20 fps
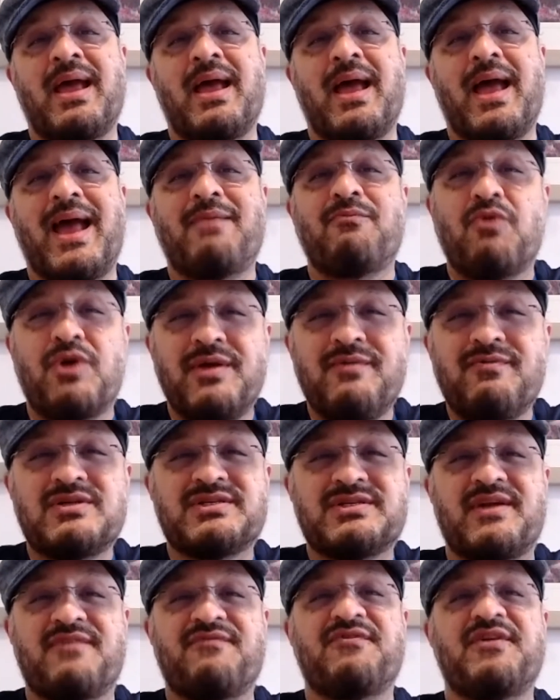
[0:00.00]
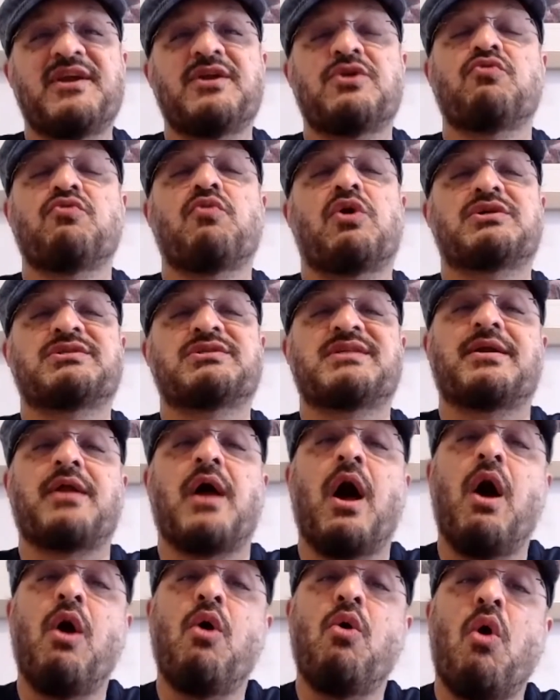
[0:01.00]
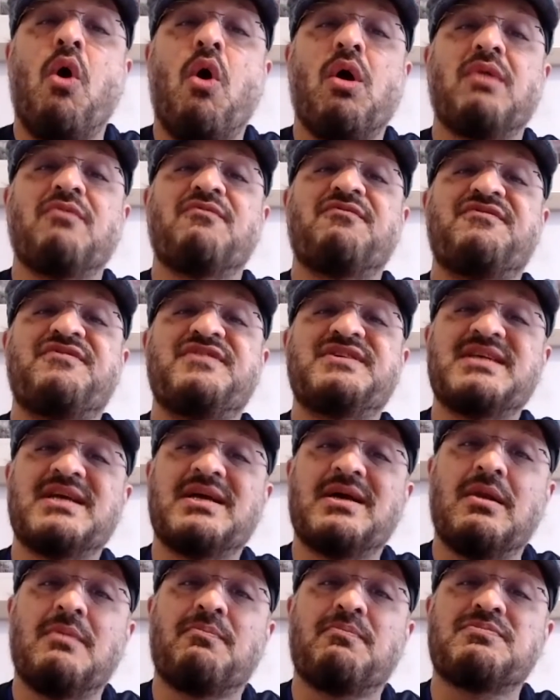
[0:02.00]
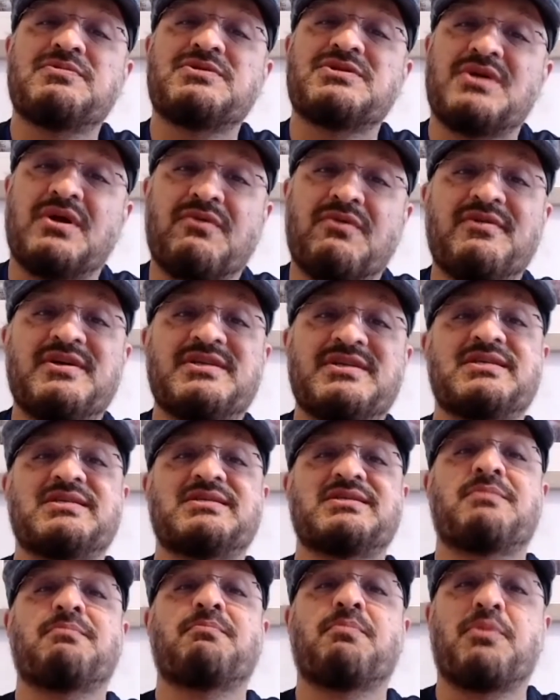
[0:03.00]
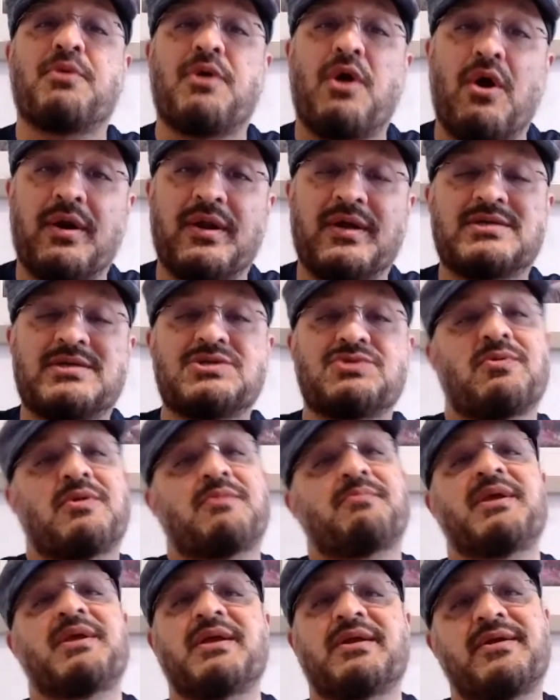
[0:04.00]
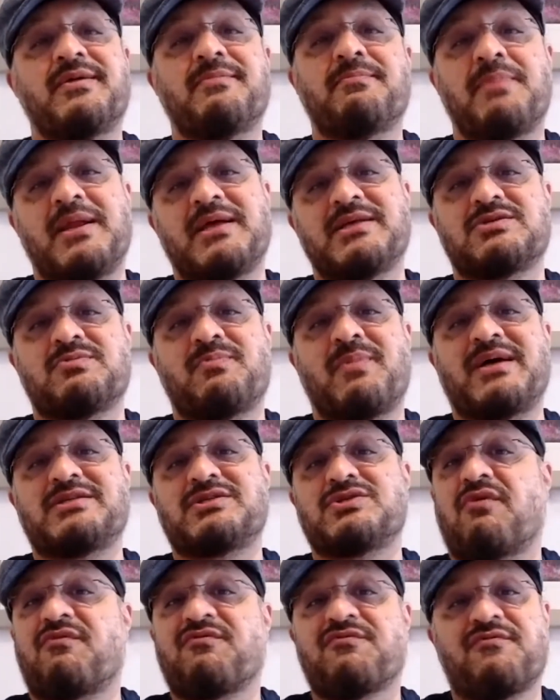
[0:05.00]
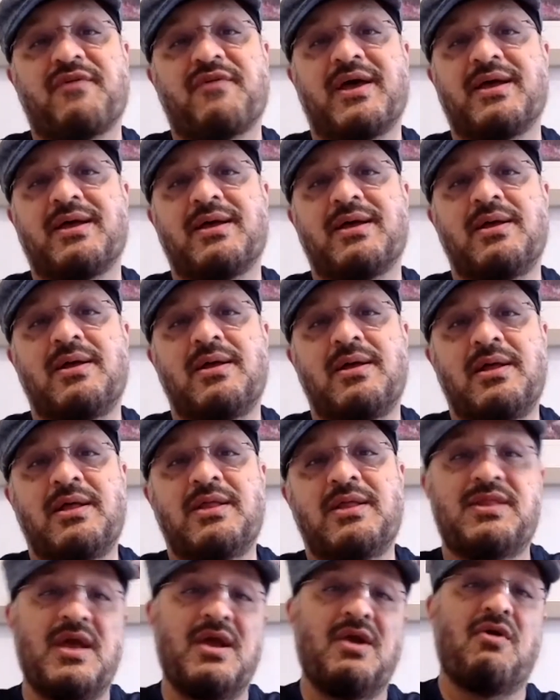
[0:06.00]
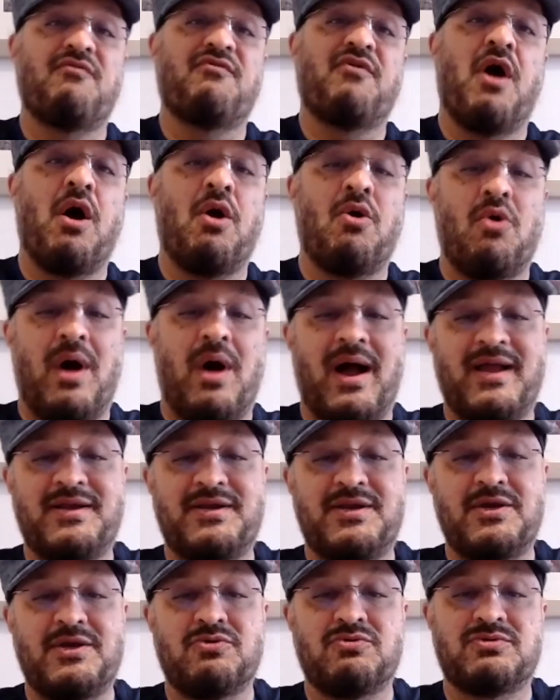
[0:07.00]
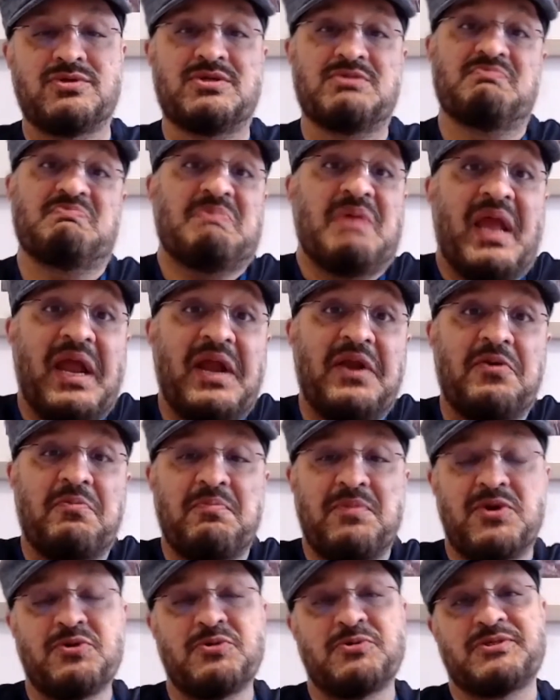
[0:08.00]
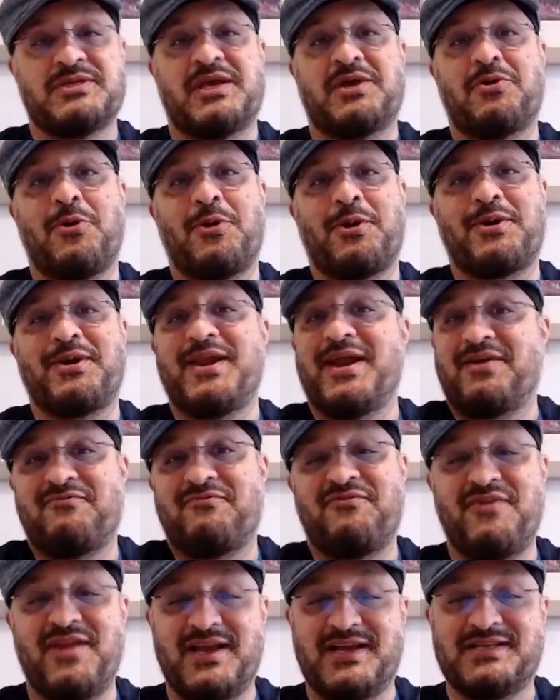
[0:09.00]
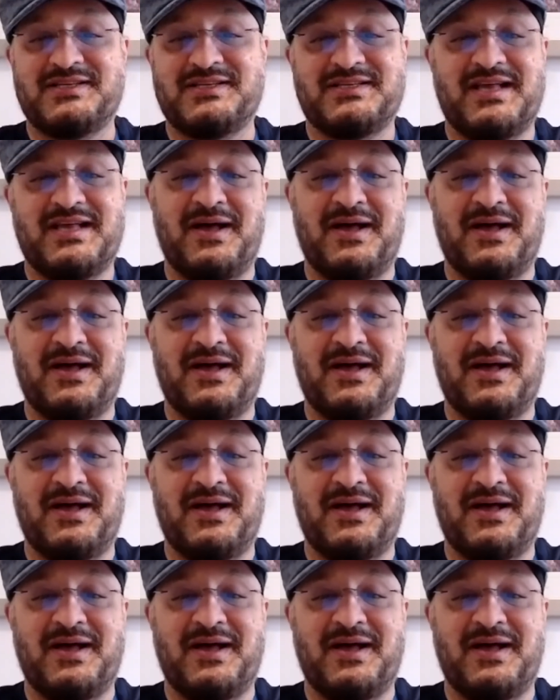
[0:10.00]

And what he was referring to was that how all physical services and products were being replaced by software. Think of how iTunes ate music, or Netflix